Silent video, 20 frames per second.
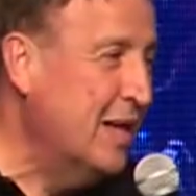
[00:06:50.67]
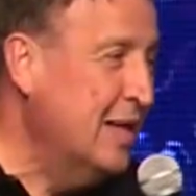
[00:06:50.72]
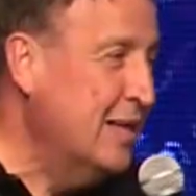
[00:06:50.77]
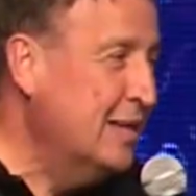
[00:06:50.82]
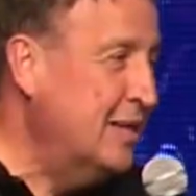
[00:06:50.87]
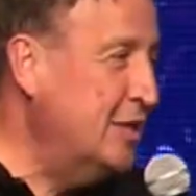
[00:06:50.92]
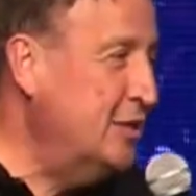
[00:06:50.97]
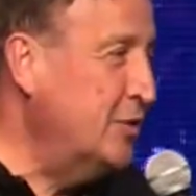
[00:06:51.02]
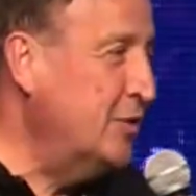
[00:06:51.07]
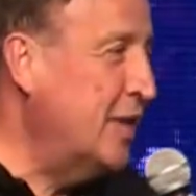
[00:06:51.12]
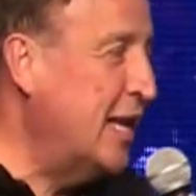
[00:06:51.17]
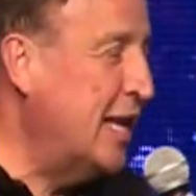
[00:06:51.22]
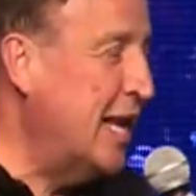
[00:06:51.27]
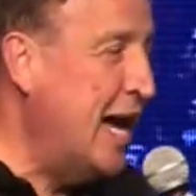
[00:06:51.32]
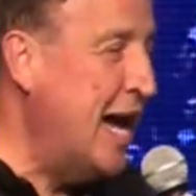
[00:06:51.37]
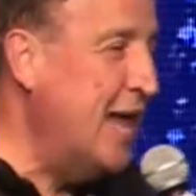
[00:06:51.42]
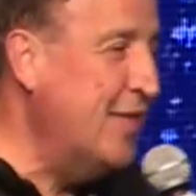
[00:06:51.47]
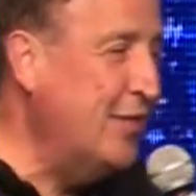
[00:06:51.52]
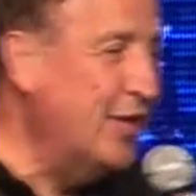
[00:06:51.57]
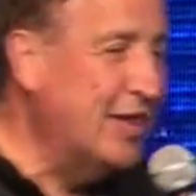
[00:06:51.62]
that you're not
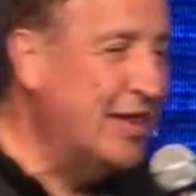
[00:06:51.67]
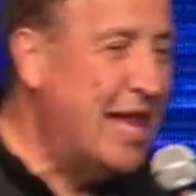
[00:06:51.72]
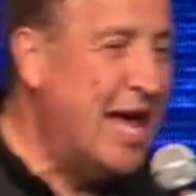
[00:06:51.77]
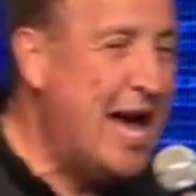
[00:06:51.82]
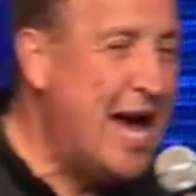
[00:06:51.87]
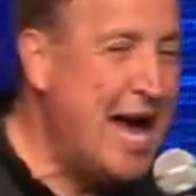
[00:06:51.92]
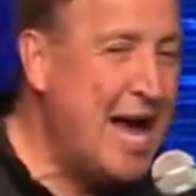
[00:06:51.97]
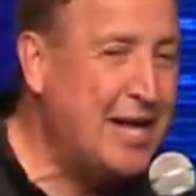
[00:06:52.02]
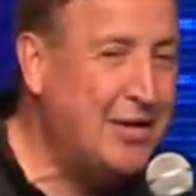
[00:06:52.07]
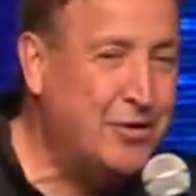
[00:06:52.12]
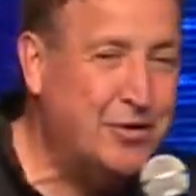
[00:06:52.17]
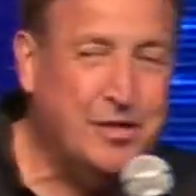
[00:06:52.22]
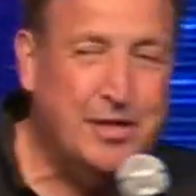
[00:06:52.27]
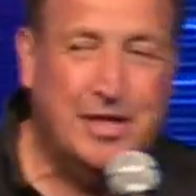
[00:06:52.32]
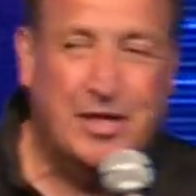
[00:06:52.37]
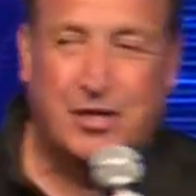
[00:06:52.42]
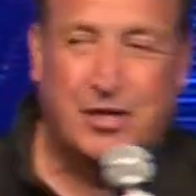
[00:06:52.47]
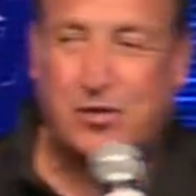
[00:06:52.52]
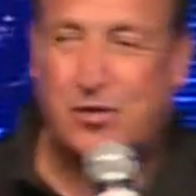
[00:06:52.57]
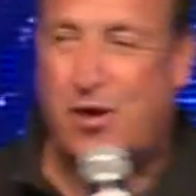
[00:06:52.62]
on the line or you
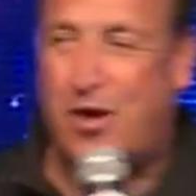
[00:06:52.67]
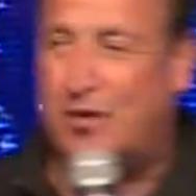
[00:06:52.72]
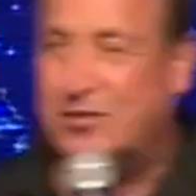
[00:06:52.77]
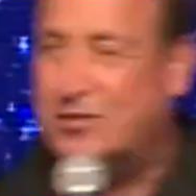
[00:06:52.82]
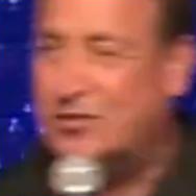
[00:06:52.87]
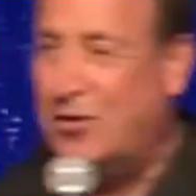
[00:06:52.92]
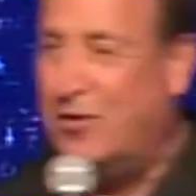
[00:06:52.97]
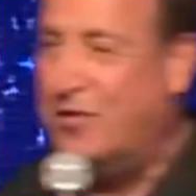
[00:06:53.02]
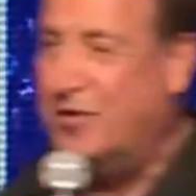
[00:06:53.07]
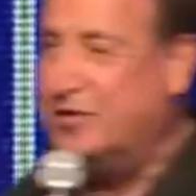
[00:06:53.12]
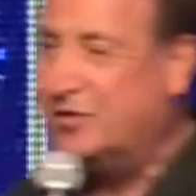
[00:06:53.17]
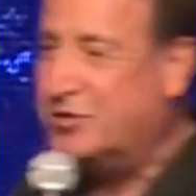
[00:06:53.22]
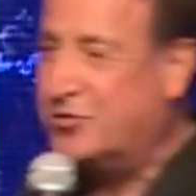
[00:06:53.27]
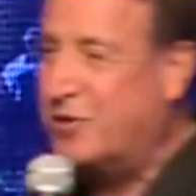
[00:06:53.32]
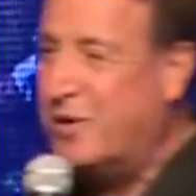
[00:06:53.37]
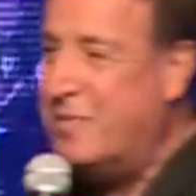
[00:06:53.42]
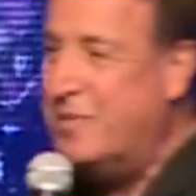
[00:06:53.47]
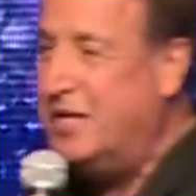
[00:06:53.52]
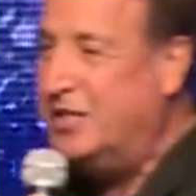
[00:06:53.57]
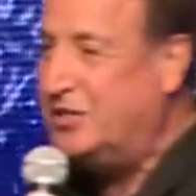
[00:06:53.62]
didn't cross over a
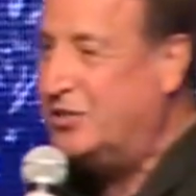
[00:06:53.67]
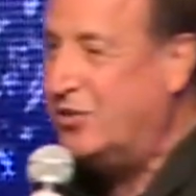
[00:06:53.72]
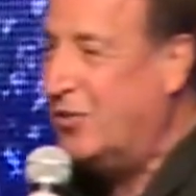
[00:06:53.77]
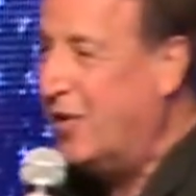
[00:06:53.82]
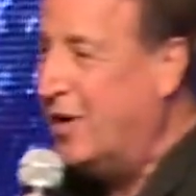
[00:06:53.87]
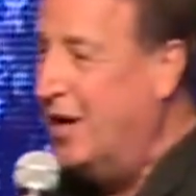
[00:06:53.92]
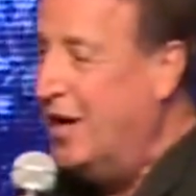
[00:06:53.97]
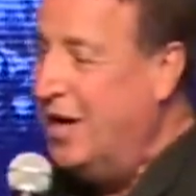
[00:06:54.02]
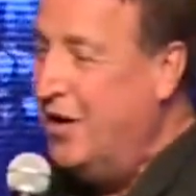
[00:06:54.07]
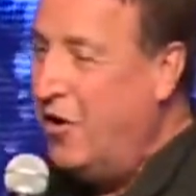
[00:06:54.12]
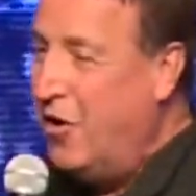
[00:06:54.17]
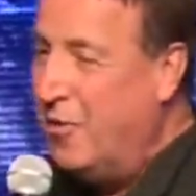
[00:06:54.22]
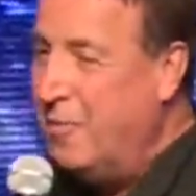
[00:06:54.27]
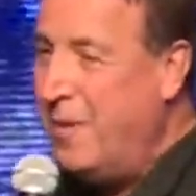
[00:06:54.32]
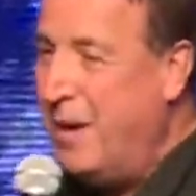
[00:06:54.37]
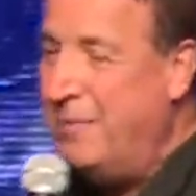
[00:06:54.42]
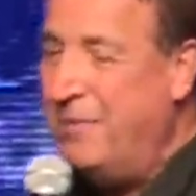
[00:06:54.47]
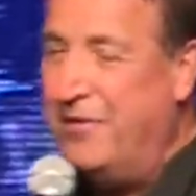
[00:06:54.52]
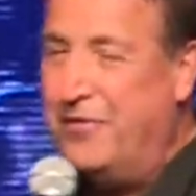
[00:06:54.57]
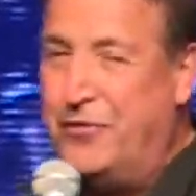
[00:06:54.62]
scrimmage or, or
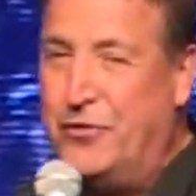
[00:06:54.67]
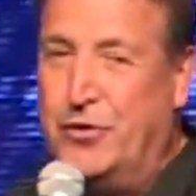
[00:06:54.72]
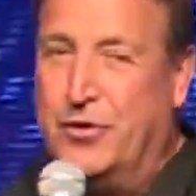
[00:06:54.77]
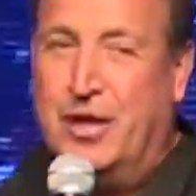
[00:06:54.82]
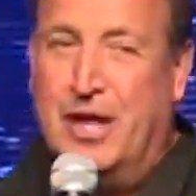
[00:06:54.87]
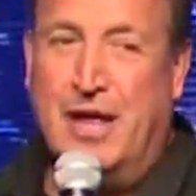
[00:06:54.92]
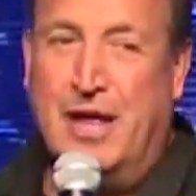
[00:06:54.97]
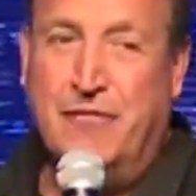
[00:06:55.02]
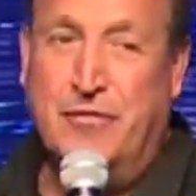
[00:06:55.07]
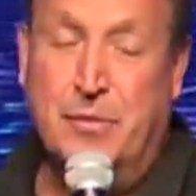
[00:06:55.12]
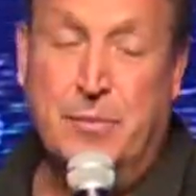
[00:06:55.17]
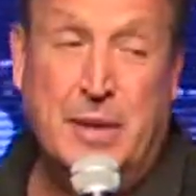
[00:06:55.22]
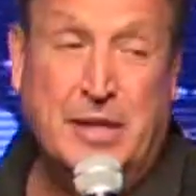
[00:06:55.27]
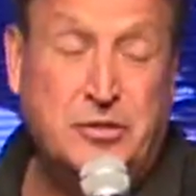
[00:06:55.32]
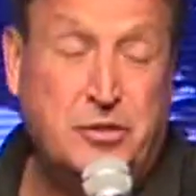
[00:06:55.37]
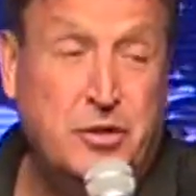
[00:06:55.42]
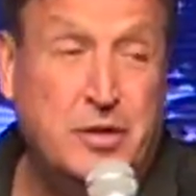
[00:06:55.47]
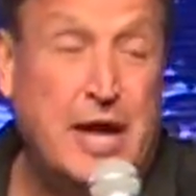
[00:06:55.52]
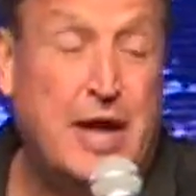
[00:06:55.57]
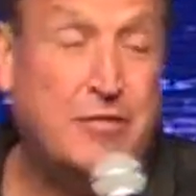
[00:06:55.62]
maybe if you're if you make
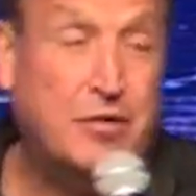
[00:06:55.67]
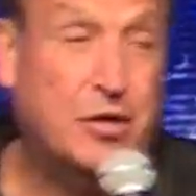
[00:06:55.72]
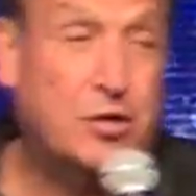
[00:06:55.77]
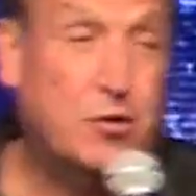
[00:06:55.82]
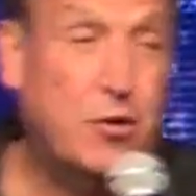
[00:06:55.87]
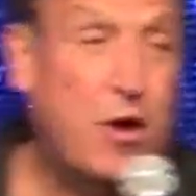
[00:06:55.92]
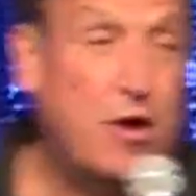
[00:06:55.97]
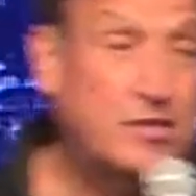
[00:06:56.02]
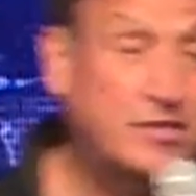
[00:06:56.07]
sure you have to cross